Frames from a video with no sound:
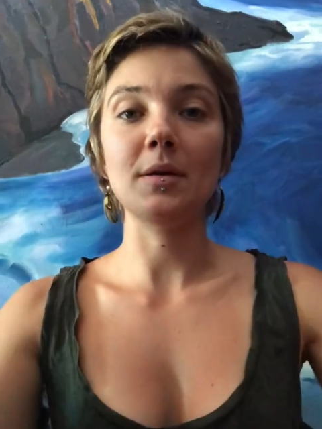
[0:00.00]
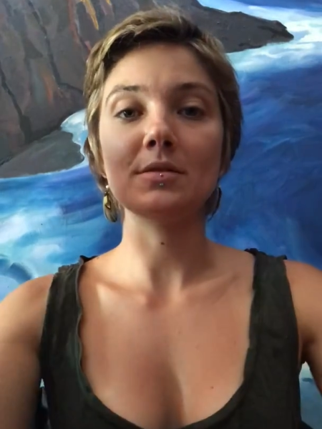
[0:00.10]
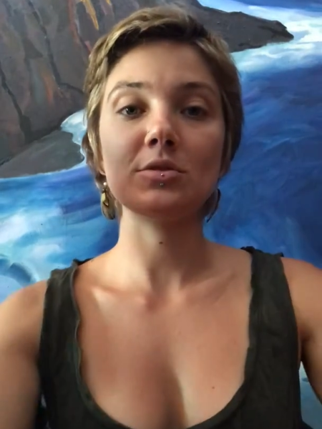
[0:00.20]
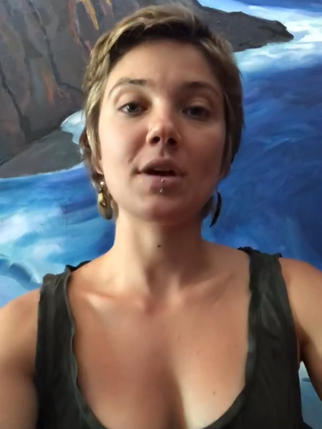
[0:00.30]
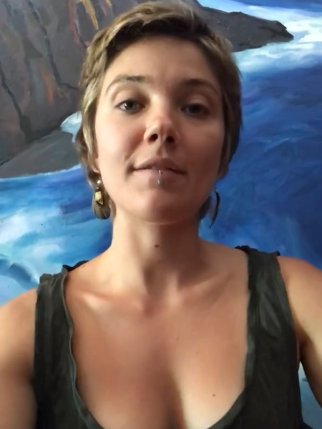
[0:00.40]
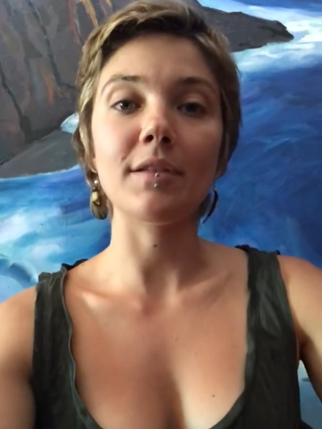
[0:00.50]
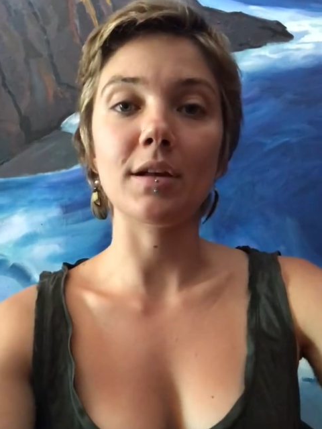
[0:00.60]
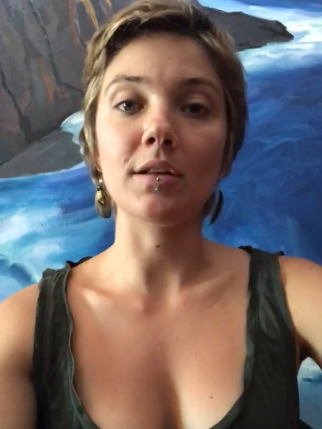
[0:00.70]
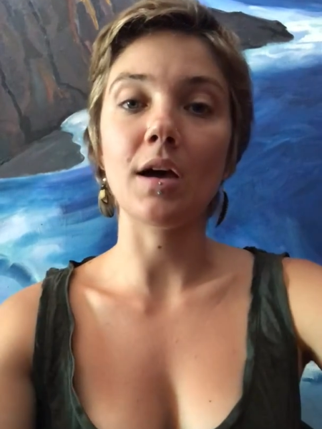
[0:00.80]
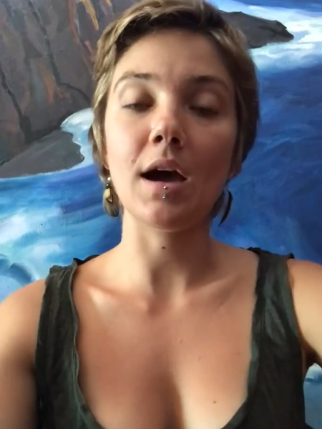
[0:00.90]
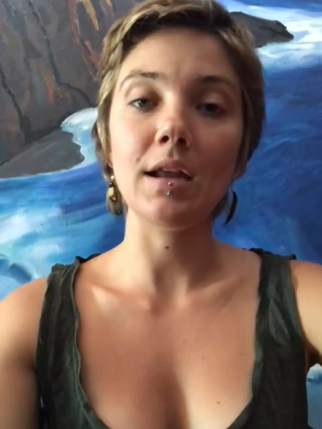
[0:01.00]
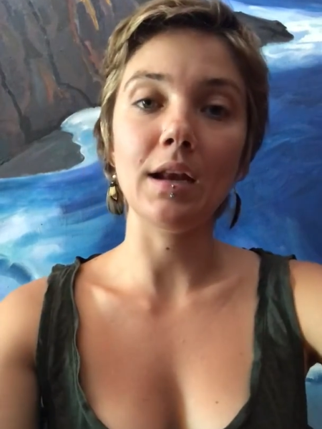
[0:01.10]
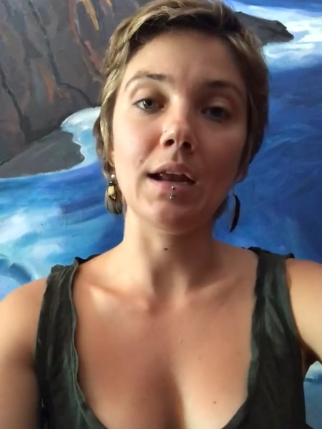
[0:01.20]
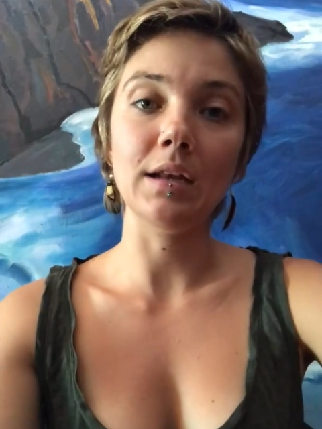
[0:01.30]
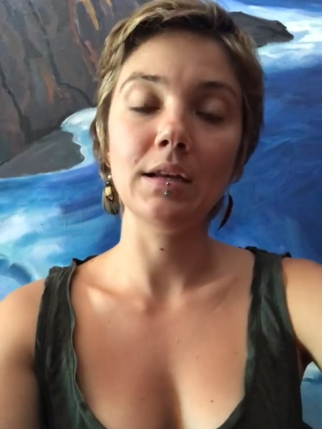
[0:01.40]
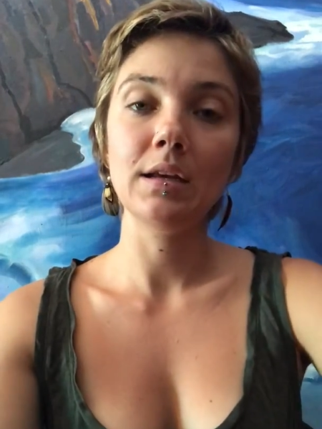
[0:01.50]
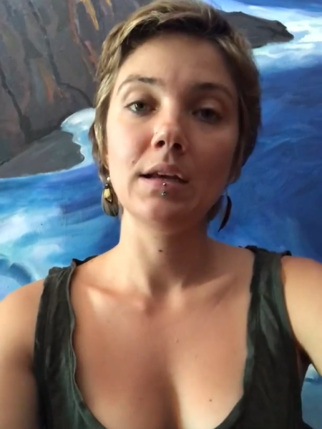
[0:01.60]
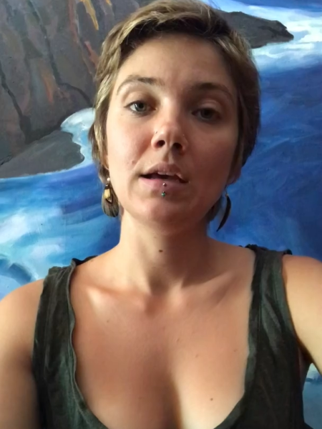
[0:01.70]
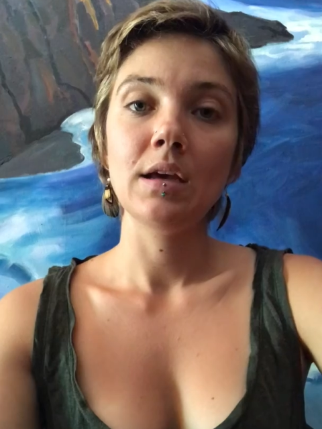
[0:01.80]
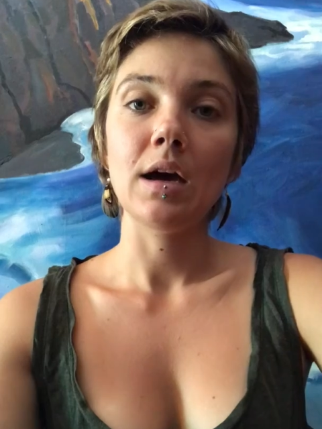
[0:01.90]
I was traveling a lot, and
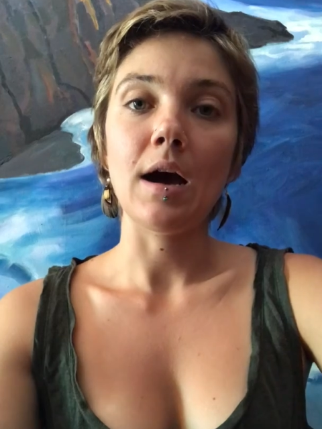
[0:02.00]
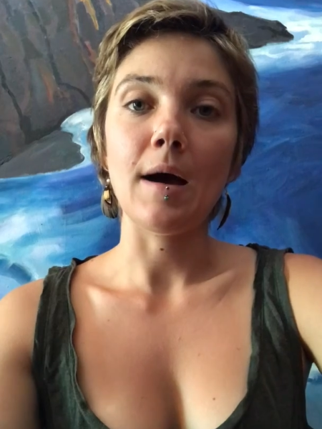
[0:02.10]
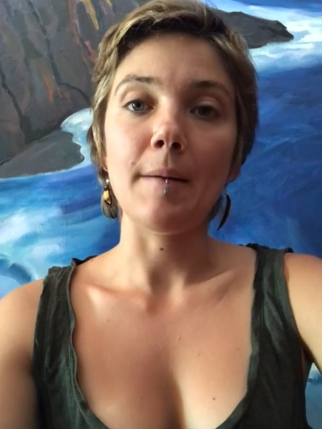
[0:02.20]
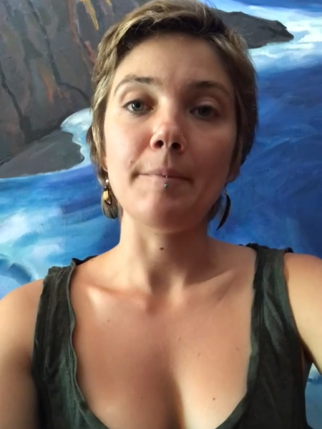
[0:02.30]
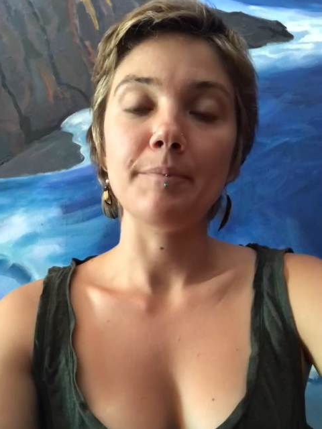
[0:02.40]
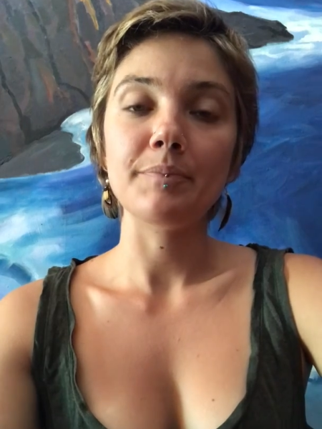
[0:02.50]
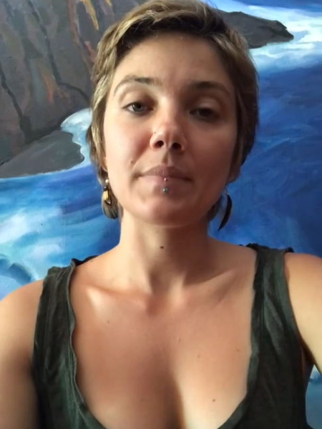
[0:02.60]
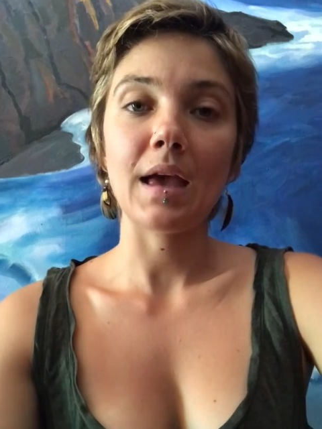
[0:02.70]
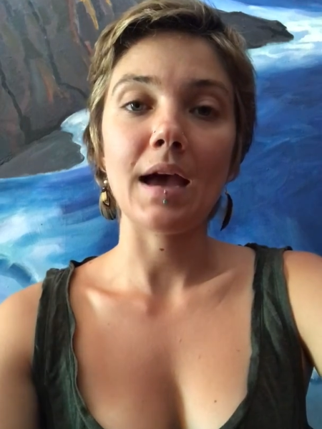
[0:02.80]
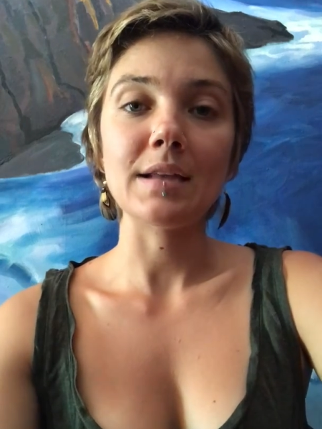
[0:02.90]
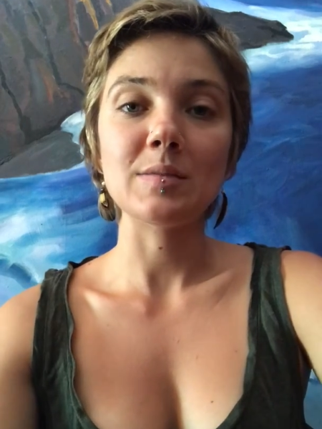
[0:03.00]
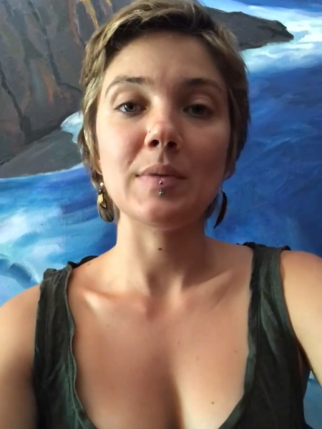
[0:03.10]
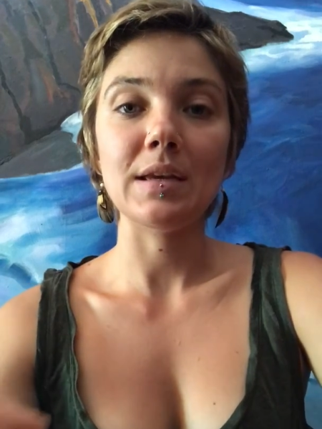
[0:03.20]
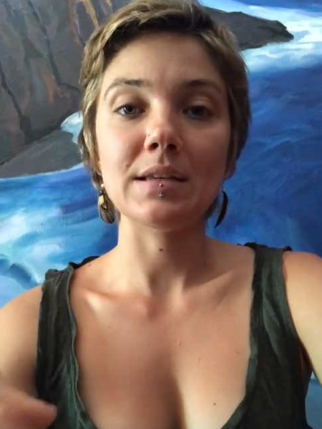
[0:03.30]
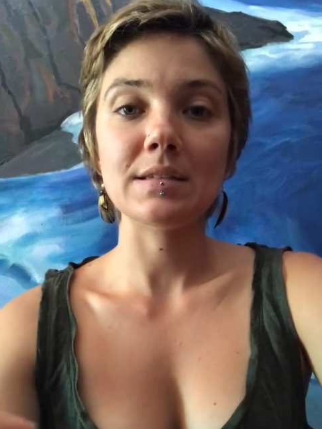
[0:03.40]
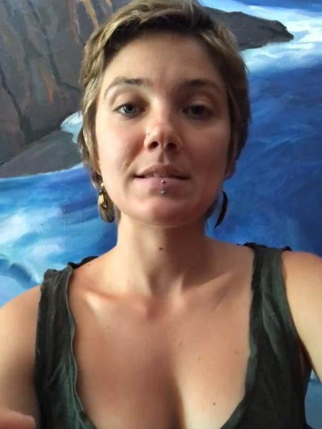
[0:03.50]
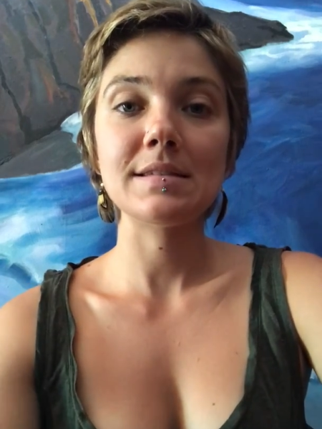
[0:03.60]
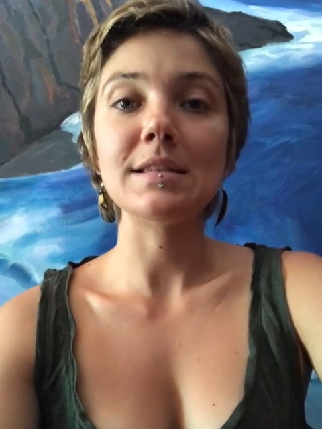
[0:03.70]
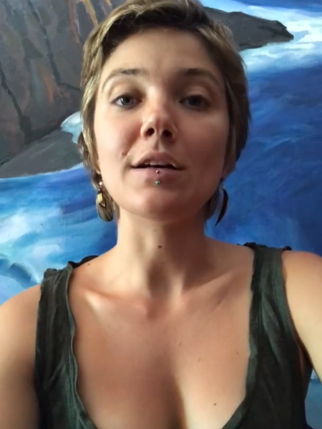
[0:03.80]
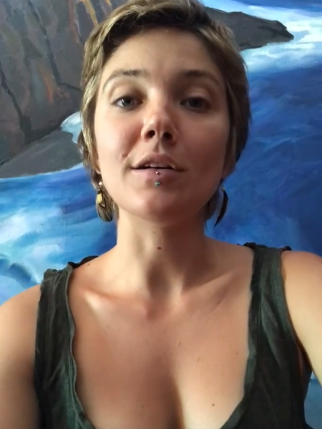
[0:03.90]
I had to be
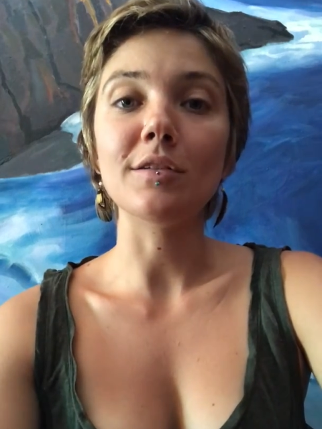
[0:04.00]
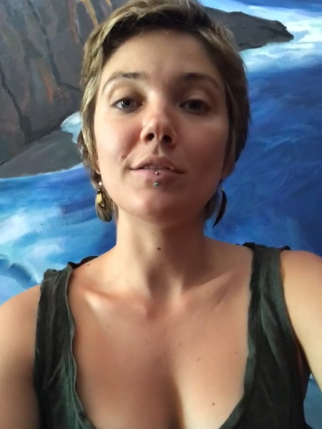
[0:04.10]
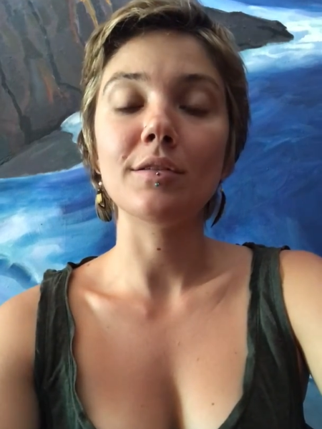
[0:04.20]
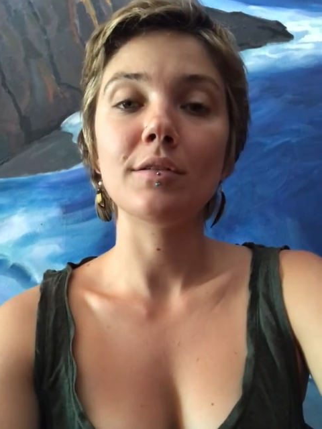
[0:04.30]
still